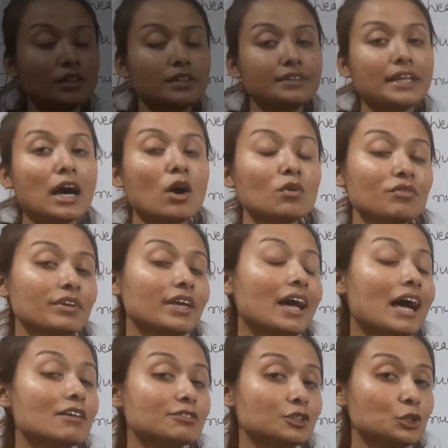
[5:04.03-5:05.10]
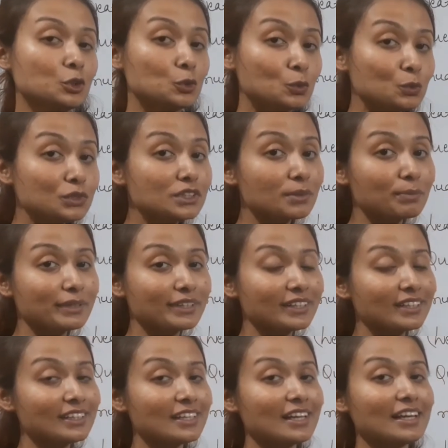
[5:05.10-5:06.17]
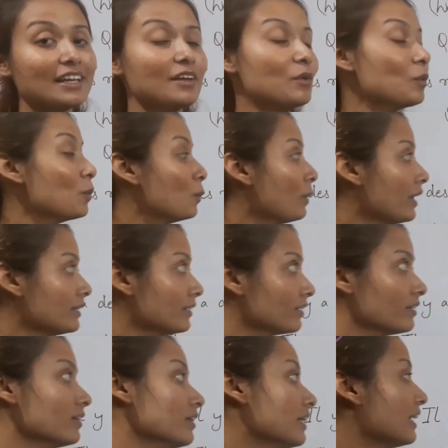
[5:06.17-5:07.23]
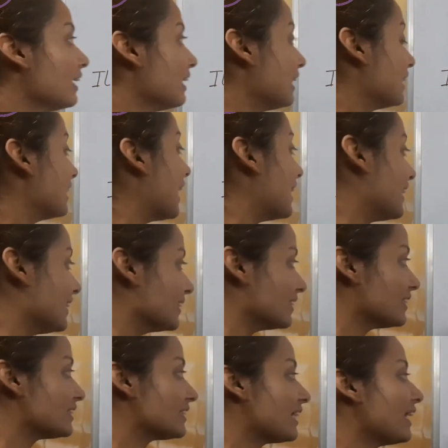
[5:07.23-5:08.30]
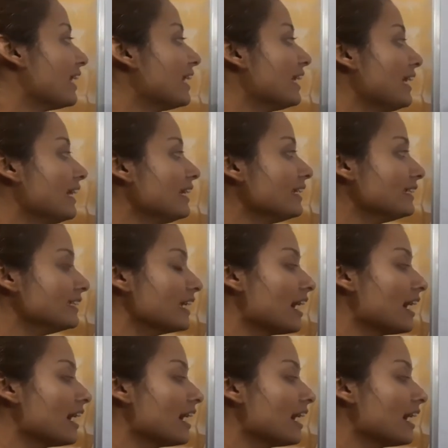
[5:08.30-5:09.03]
Now we have 2 typical weather. That is, il y